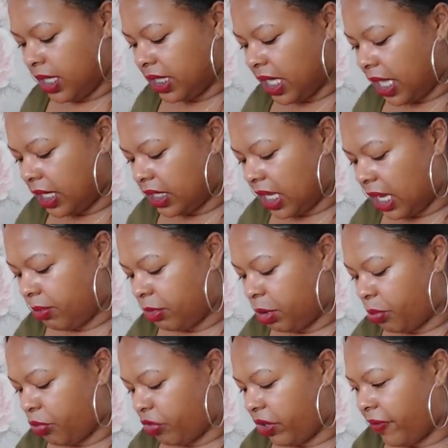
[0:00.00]
Take time
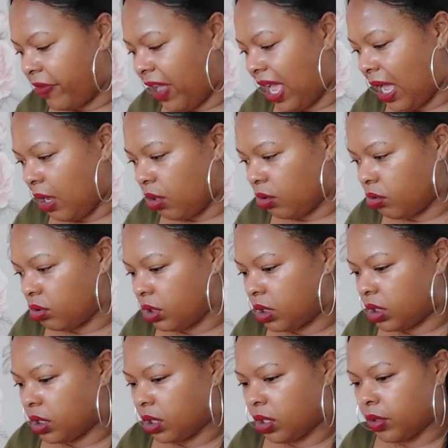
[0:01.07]
to breathe
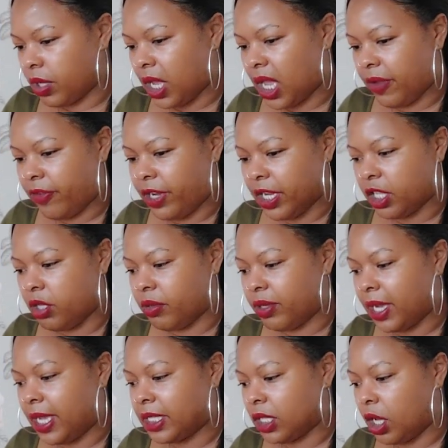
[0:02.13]
out, okay? I feel like you
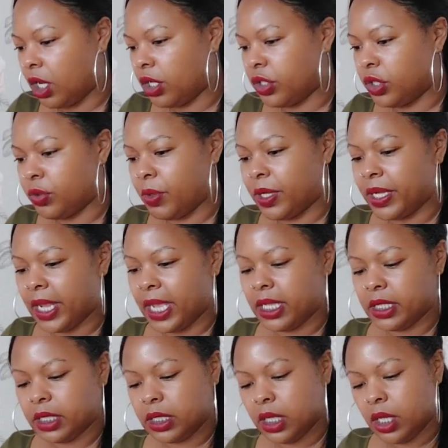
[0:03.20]
guys are doing
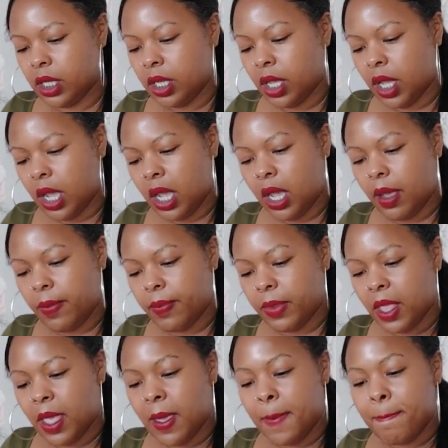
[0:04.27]
that.
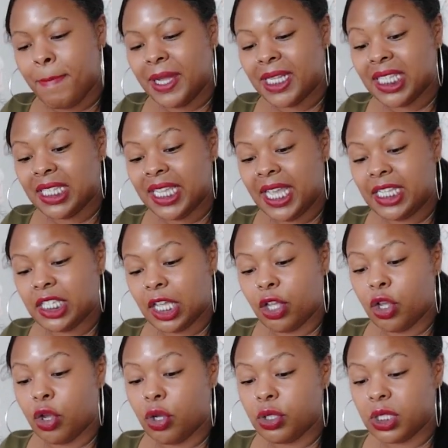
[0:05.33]
Meditate
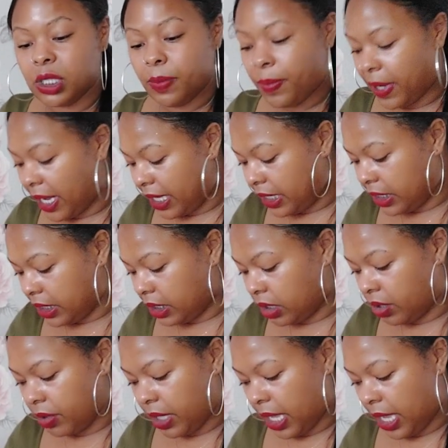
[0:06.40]
and contemplate,
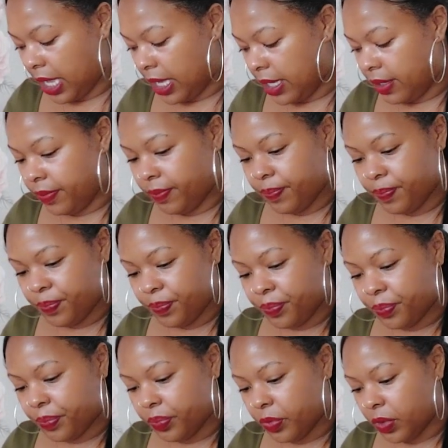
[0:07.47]
okay?
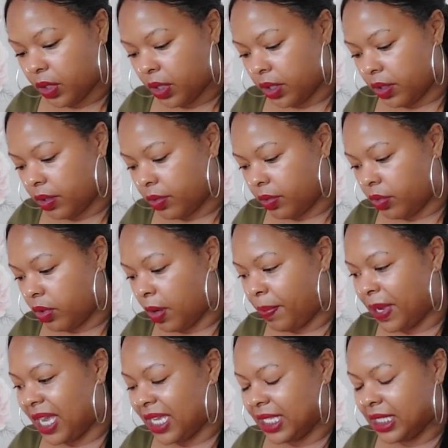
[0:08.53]
Got
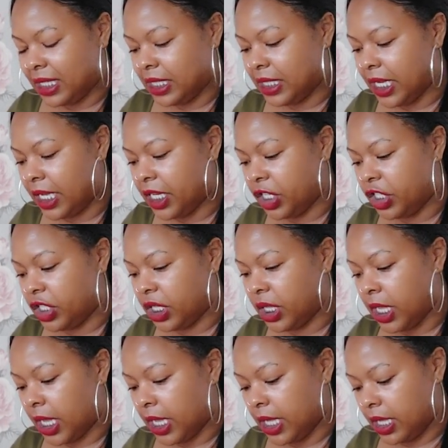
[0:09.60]
Pisces energy
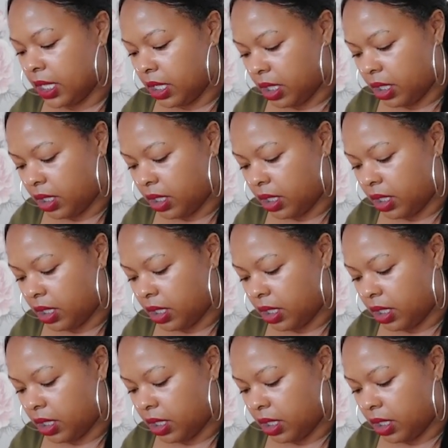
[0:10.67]
there.